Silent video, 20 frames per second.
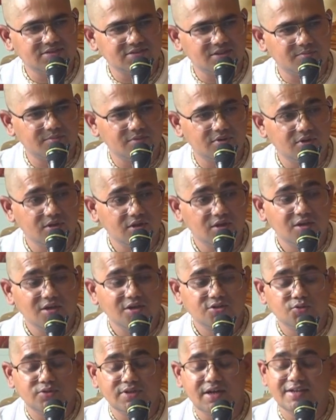stump
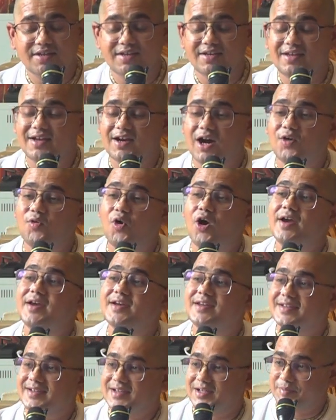so that he
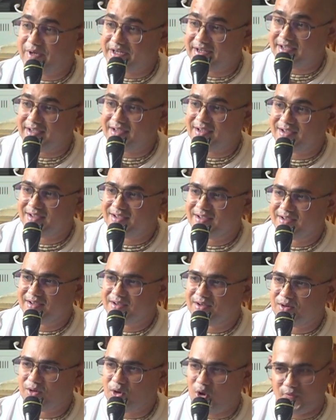avoid
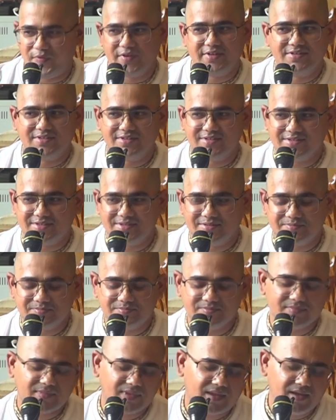committing offenses.
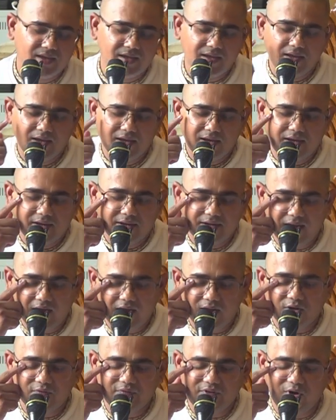
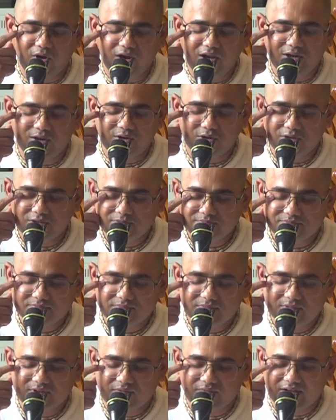Now we all
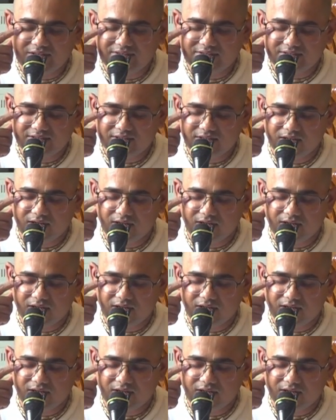know once